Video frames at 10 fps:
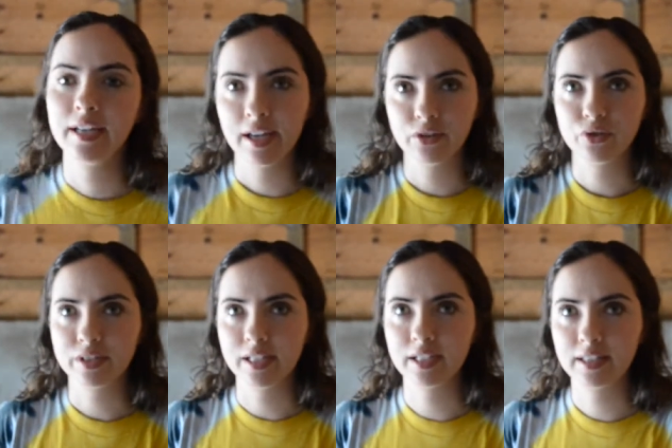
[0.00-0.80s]

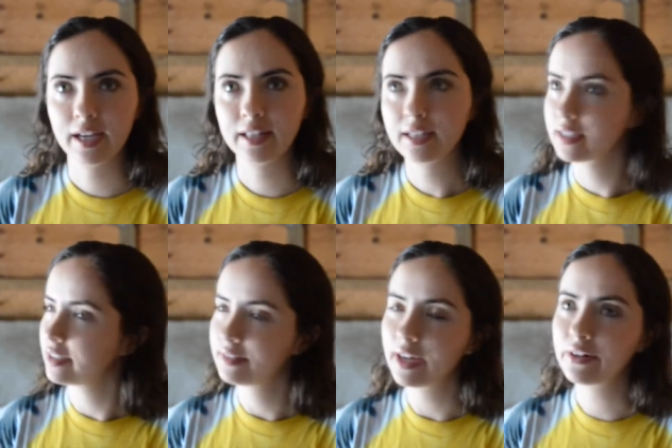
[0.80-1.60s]
interesting that, like,
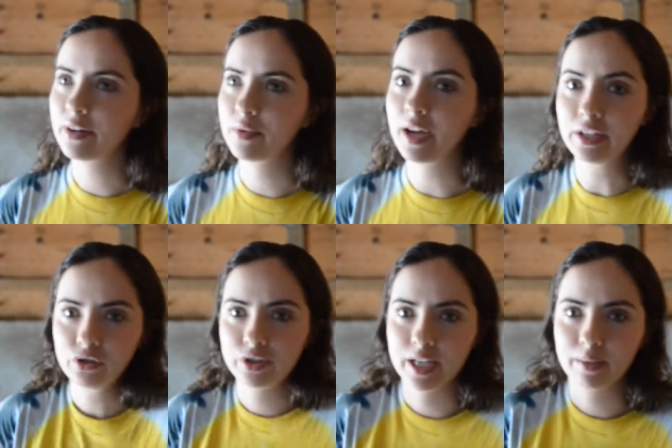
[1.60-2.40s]
I don't know, not
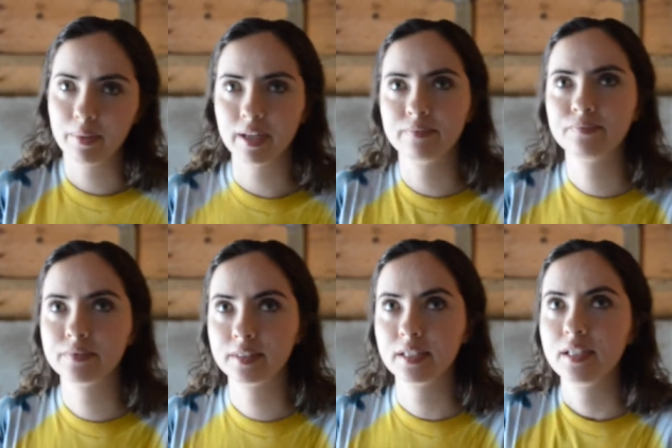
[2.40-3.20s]
interesting, but
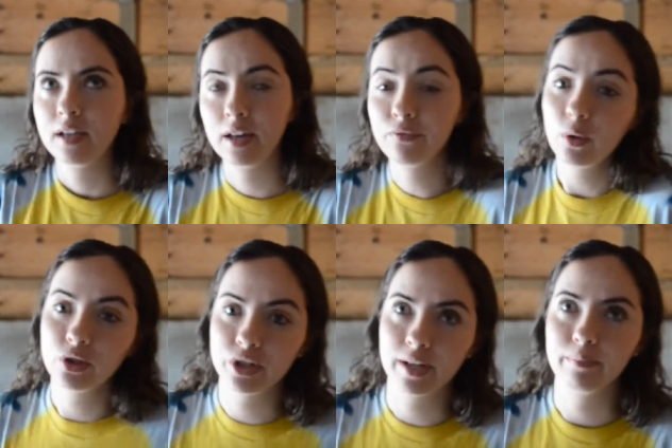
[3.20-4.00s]

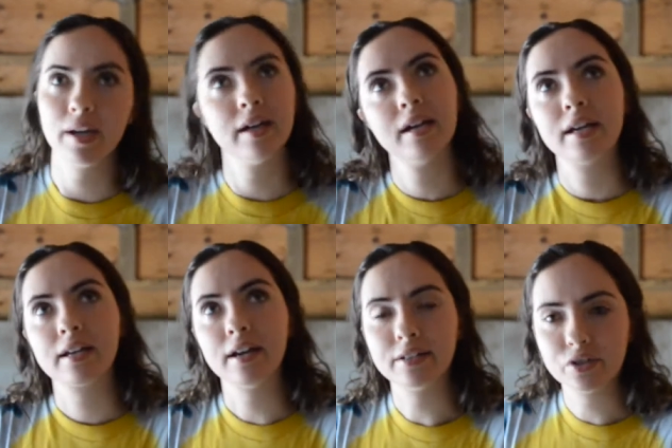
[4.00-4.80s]
unfortunate, but
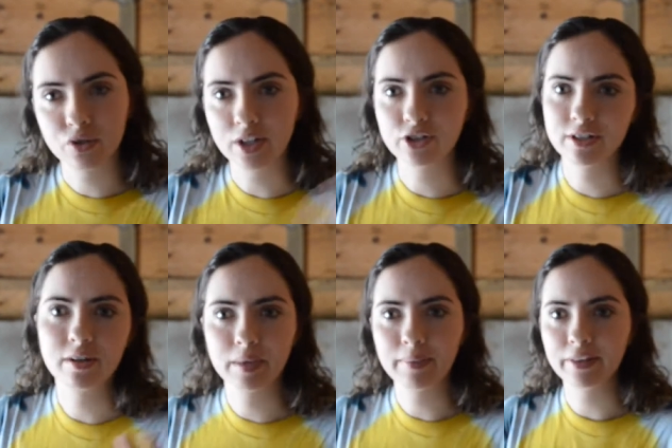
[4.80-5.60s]
kind of strange that so
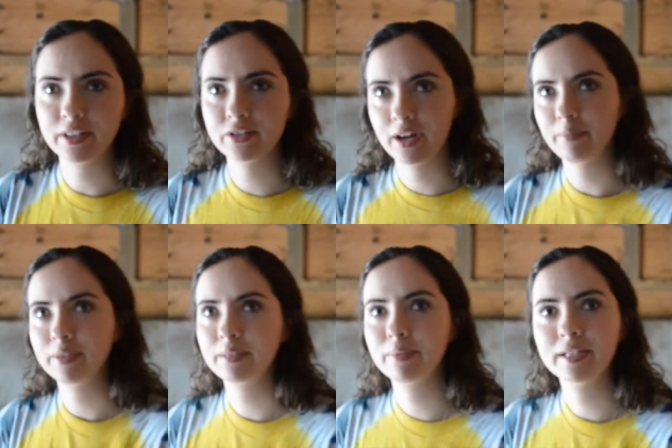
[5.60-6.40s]
many bad things are
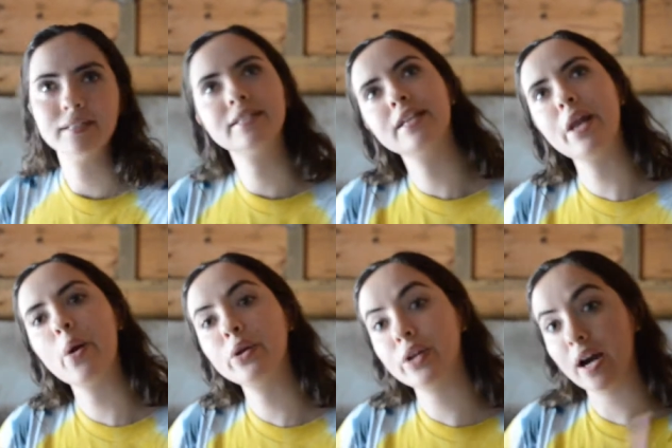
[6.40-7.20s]
happening, but you
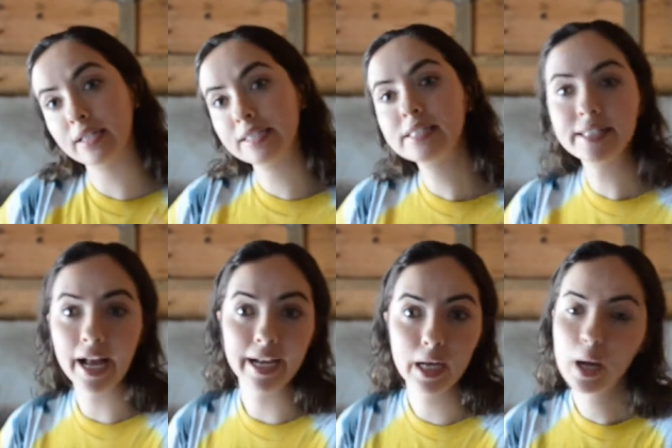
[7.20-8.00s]
know, you gotta stay
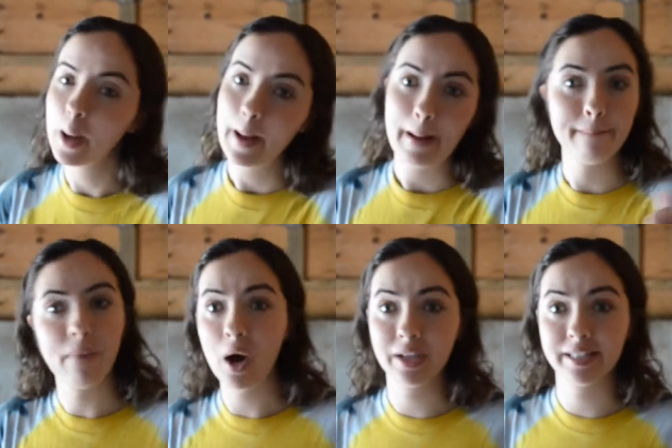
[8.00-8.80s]

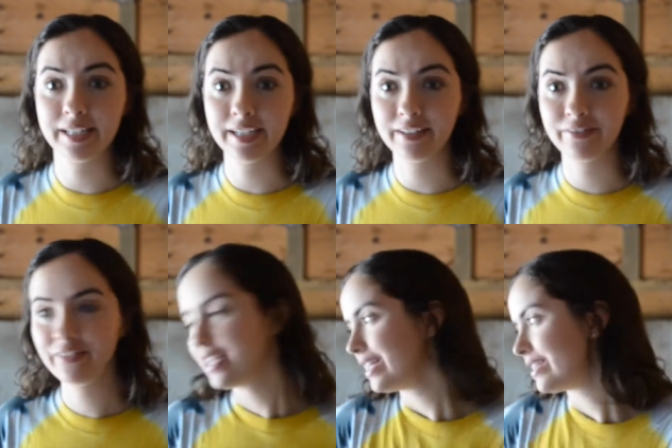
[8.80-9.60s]
positive.
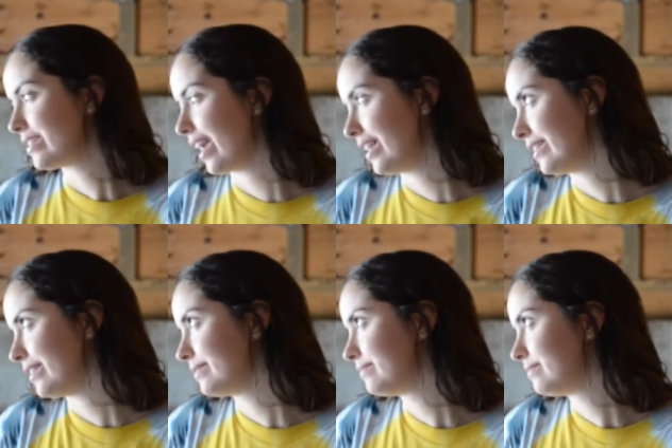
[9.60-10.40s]
So yeah, anyway,